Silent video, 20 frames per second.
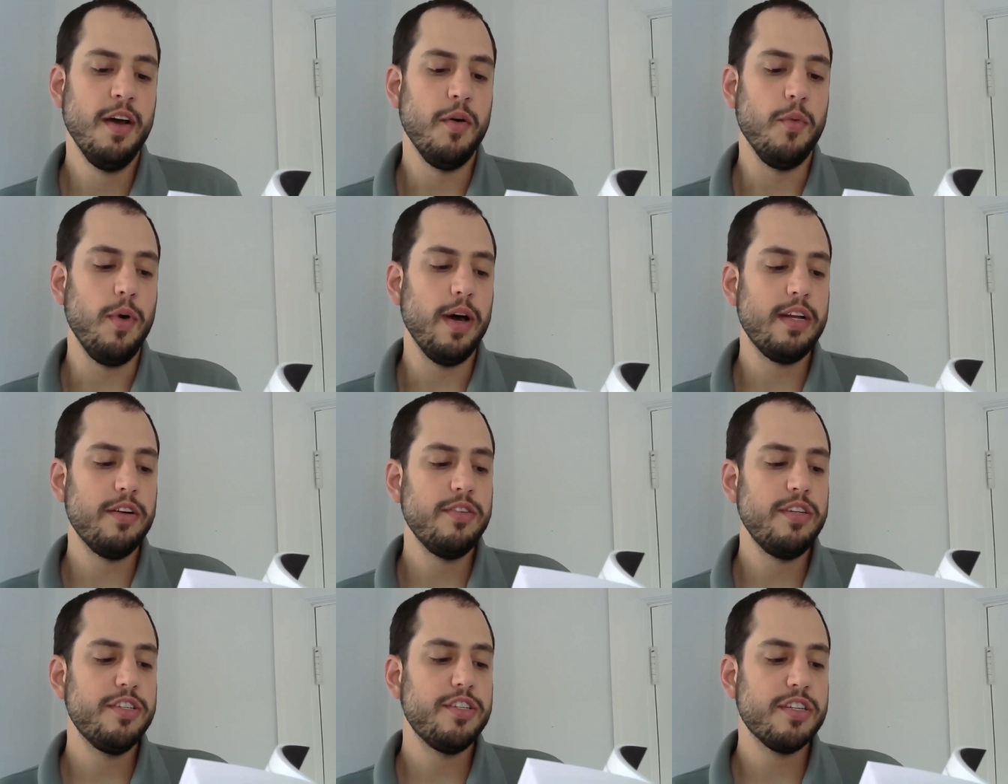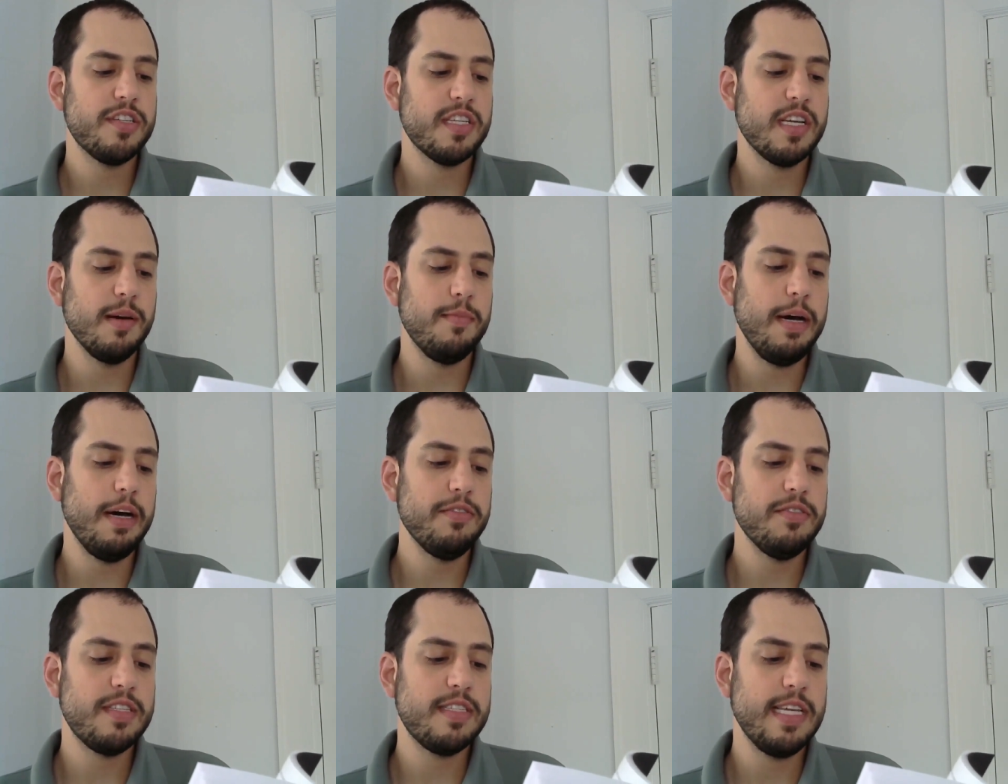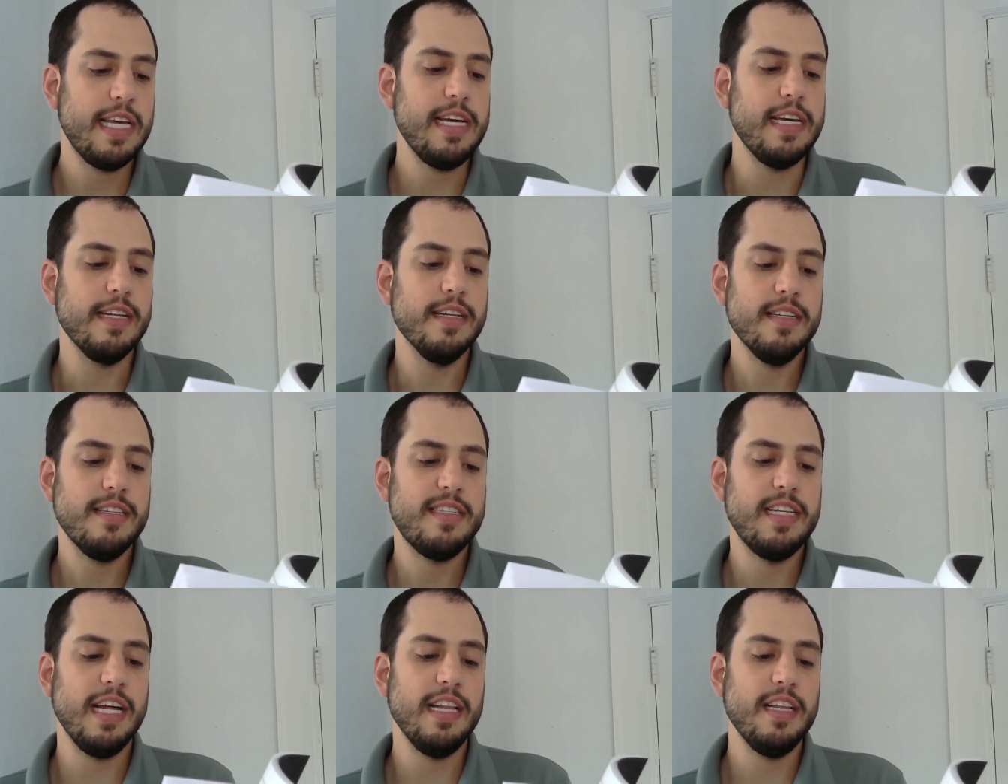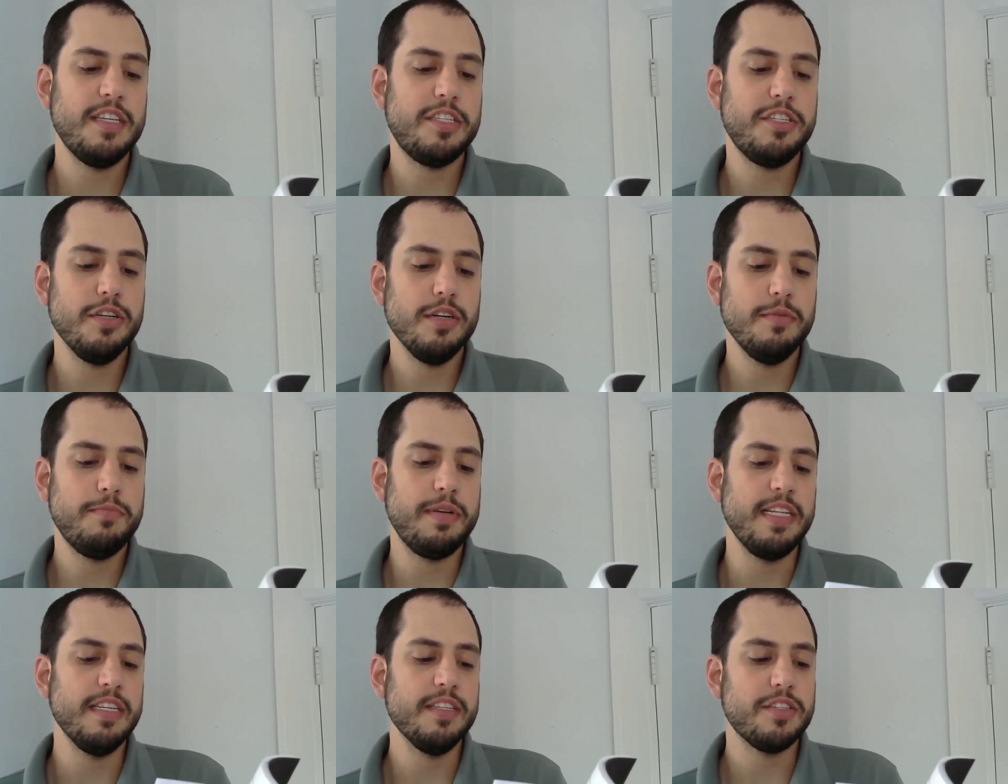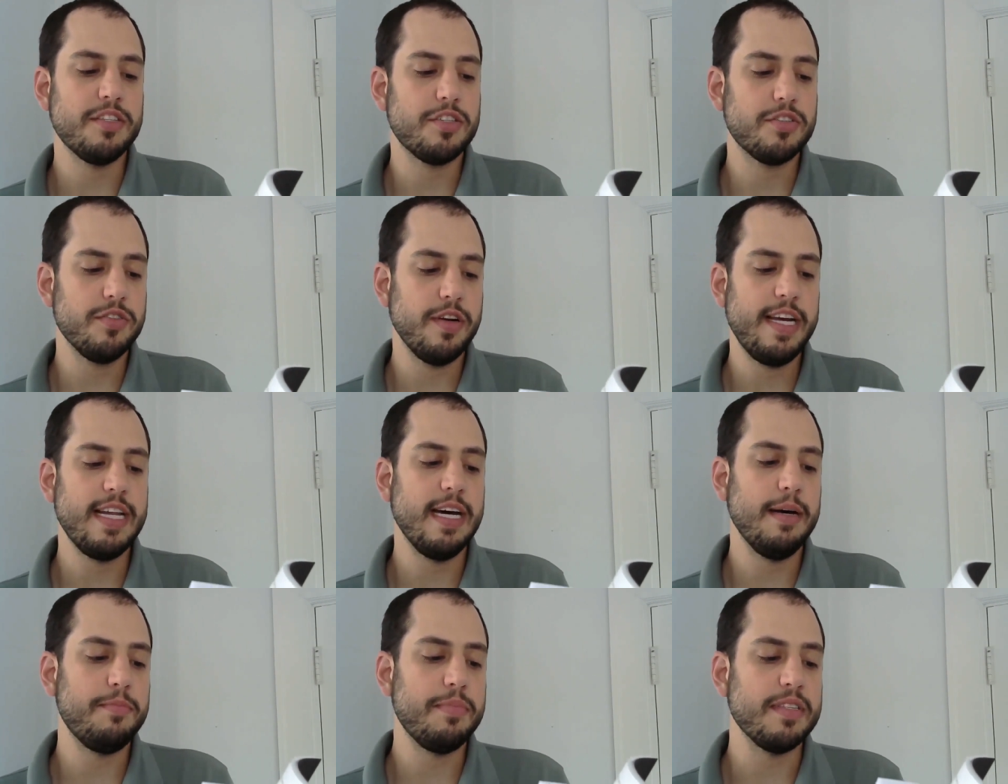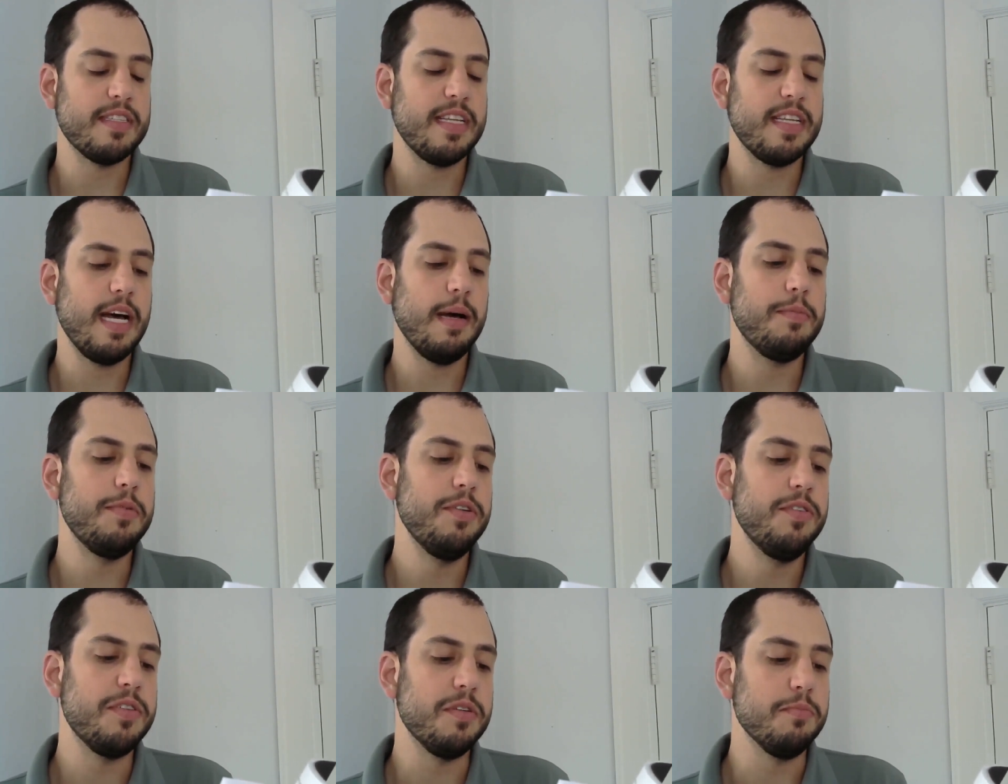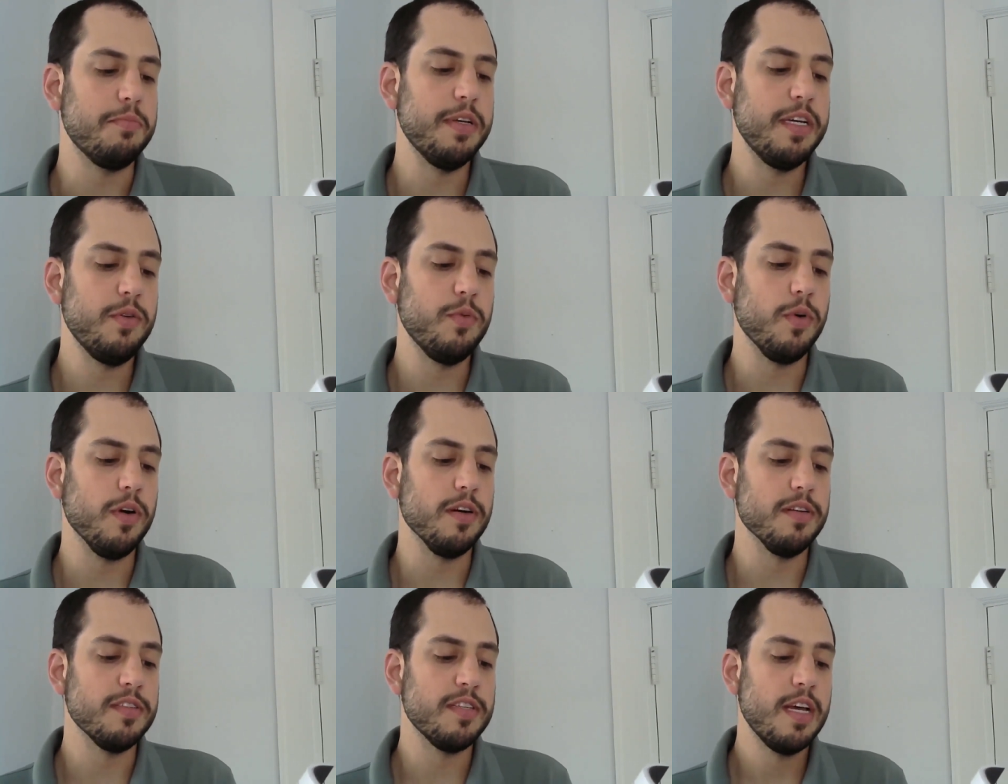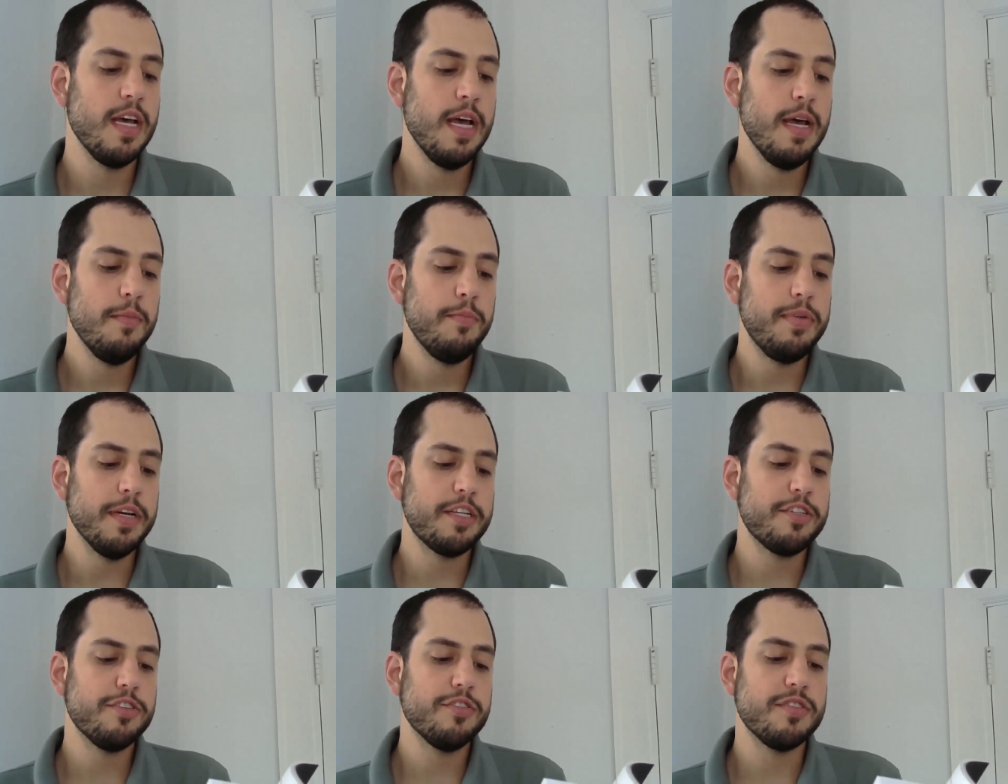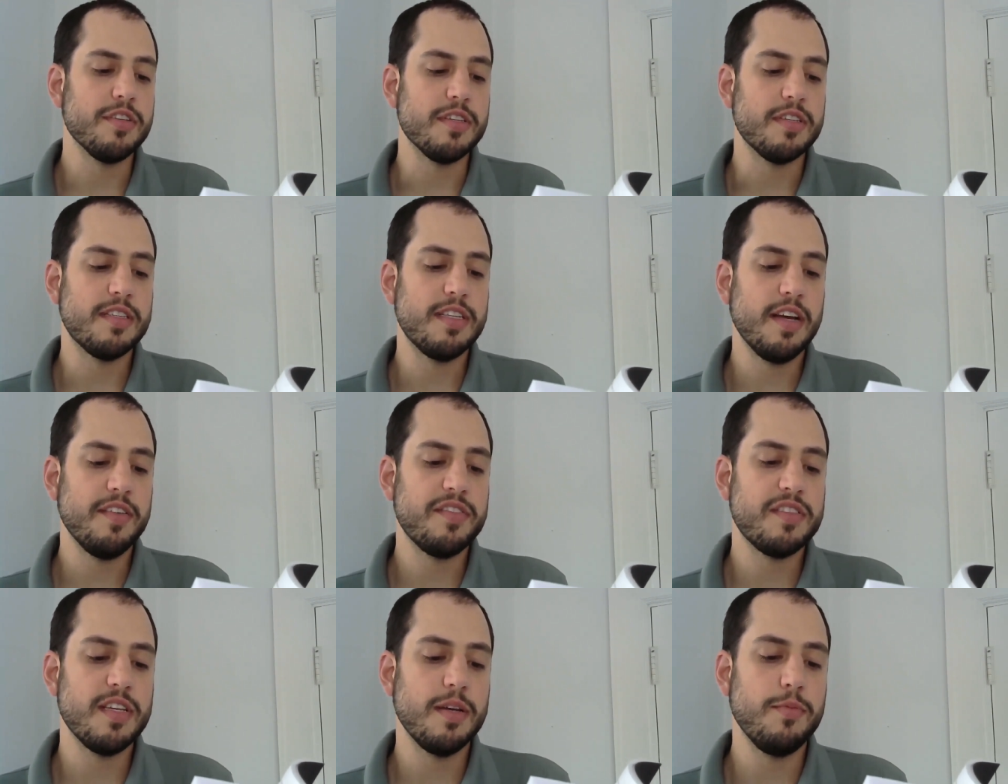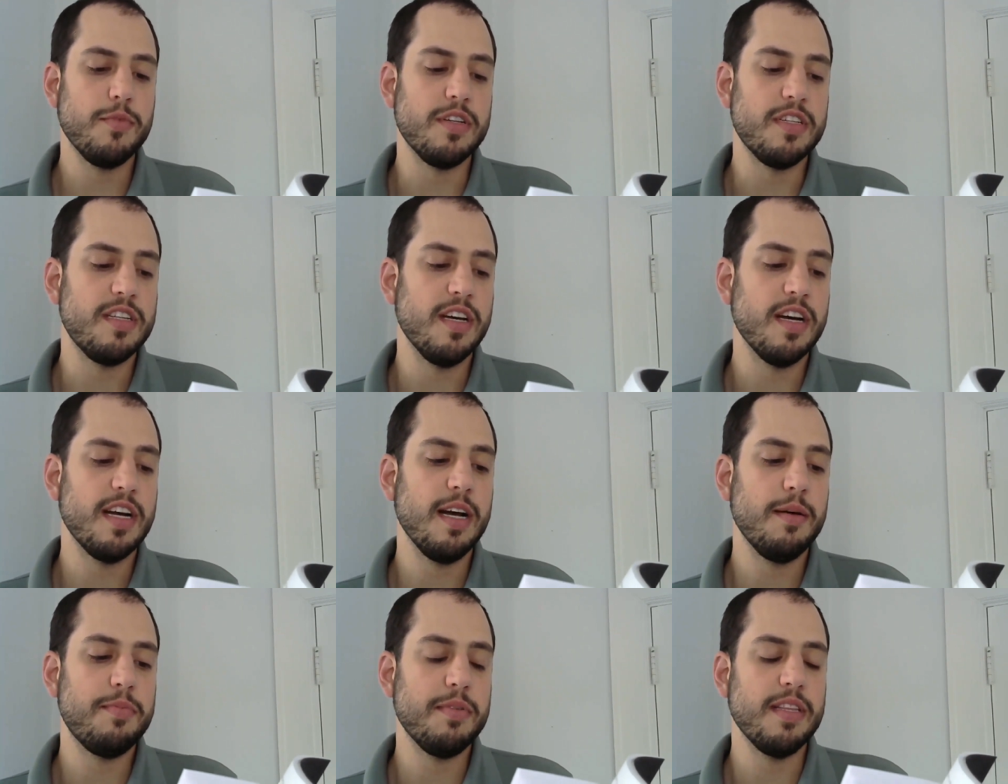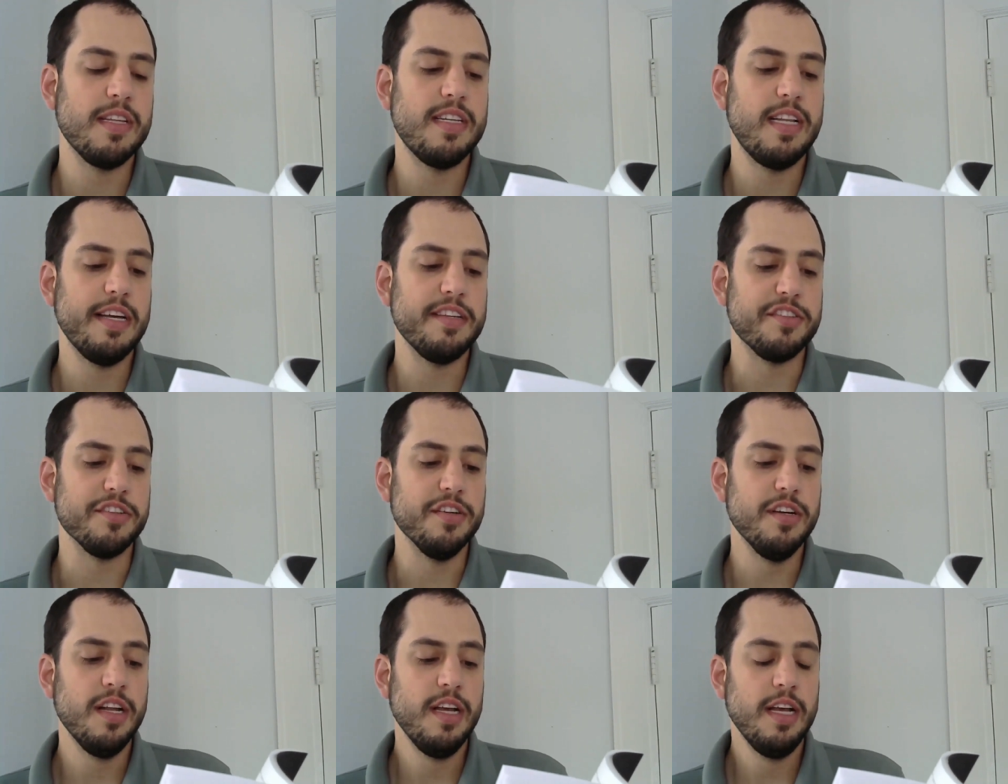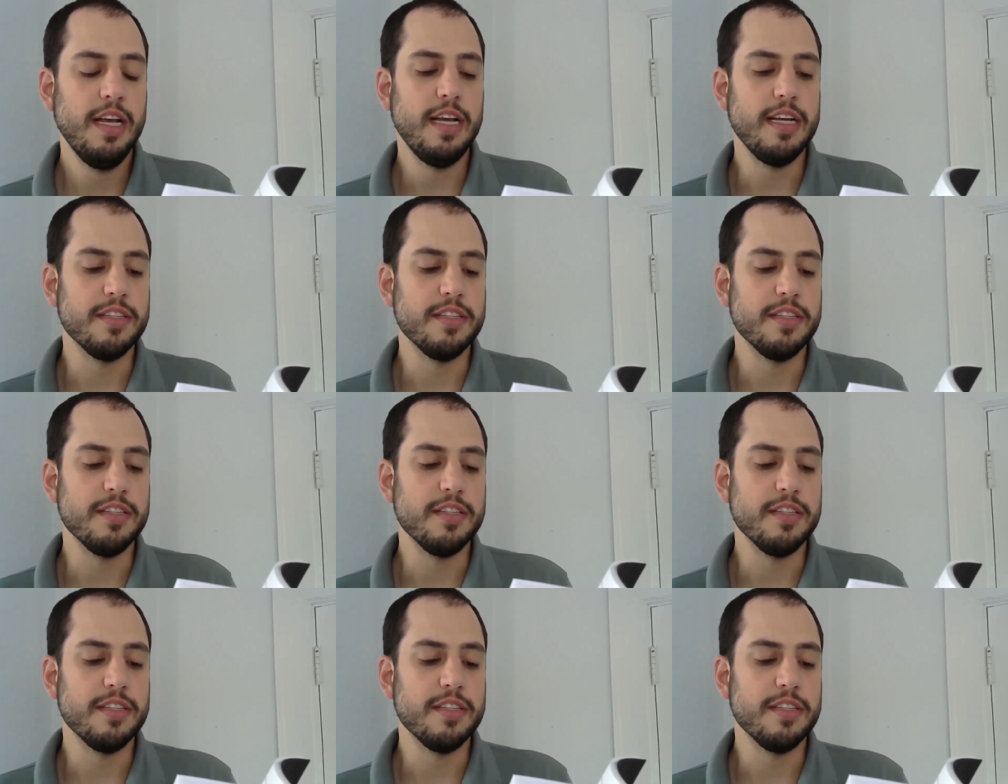Why don't you just come out and say it? Tell us your opinion straight up and stop using big words, pictures of stuff someone dug up in the desert,